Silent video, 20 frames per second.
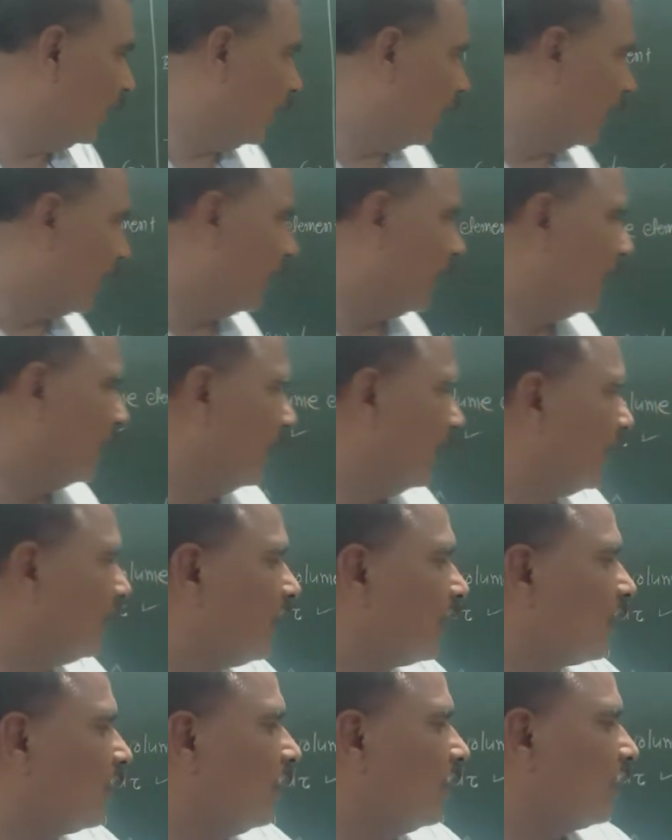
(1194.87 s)
is
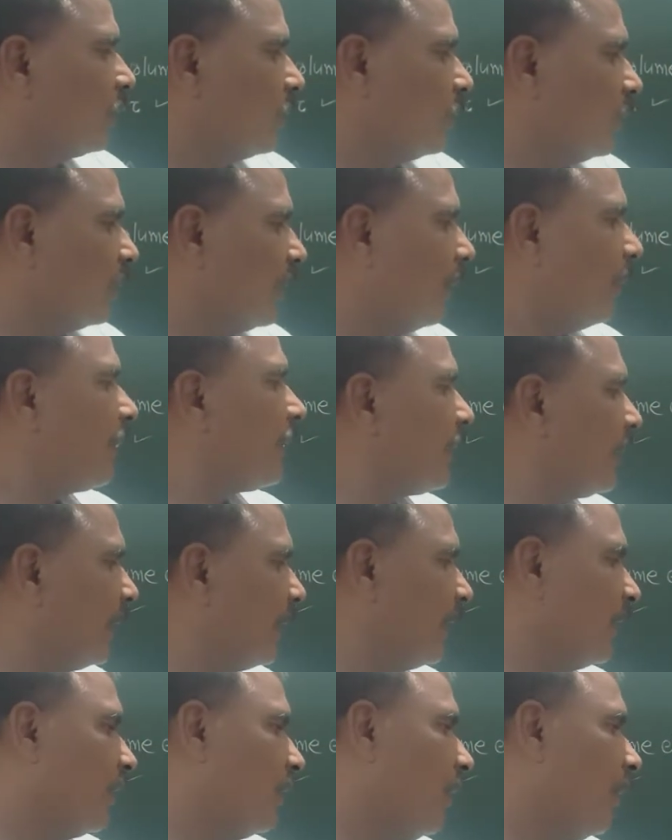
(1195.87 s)
equals to surface
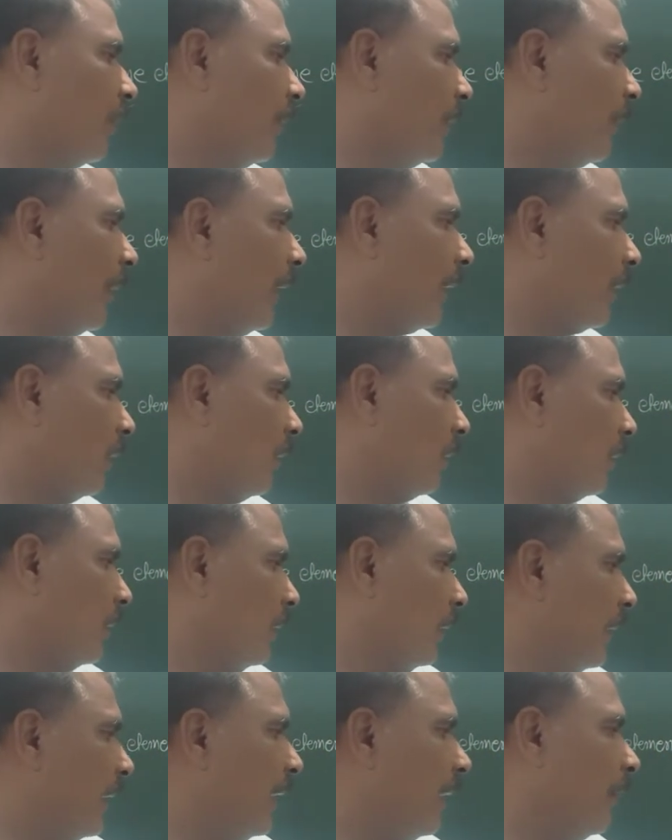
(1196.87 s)
integration of Ebar dot
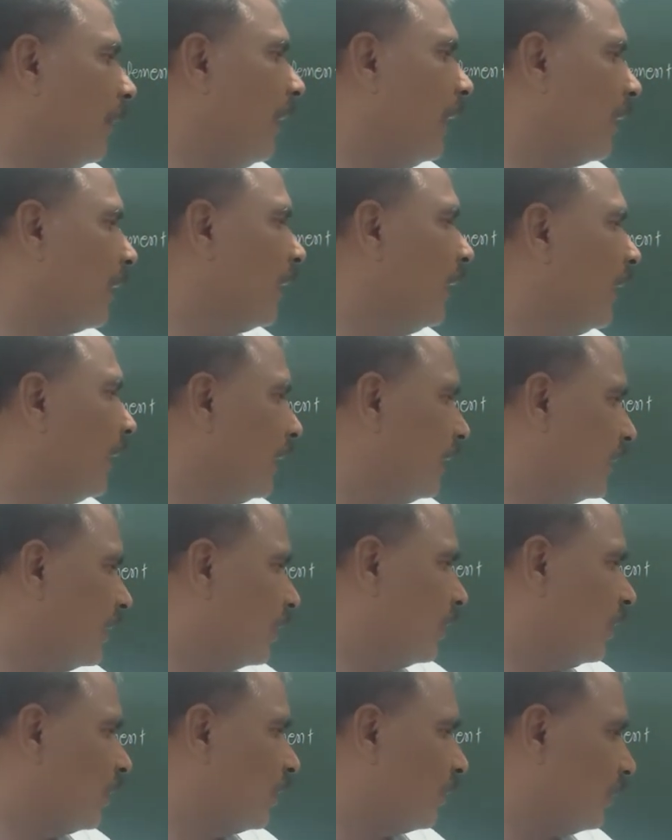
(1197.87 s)
dA bar is
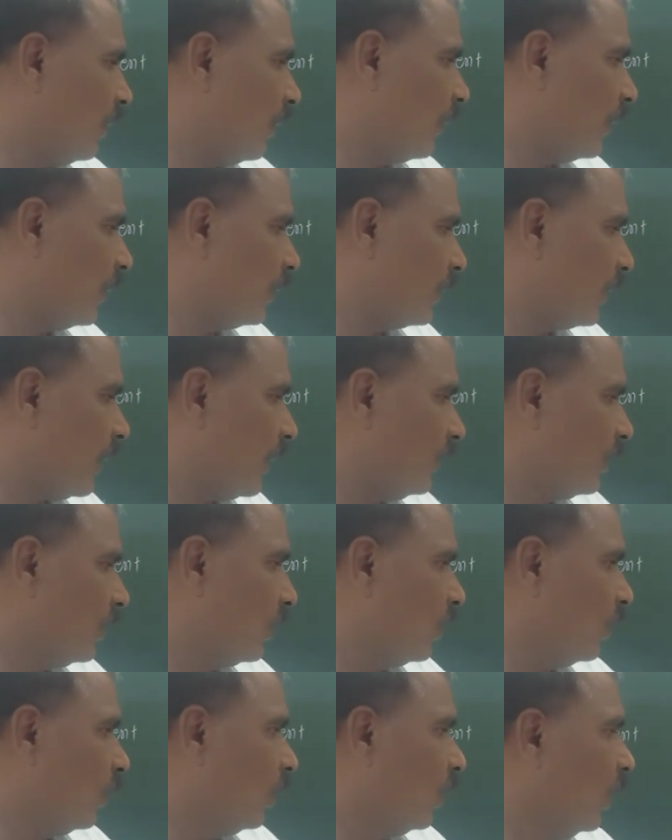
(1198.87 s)
equals to 1 upon epsilon 0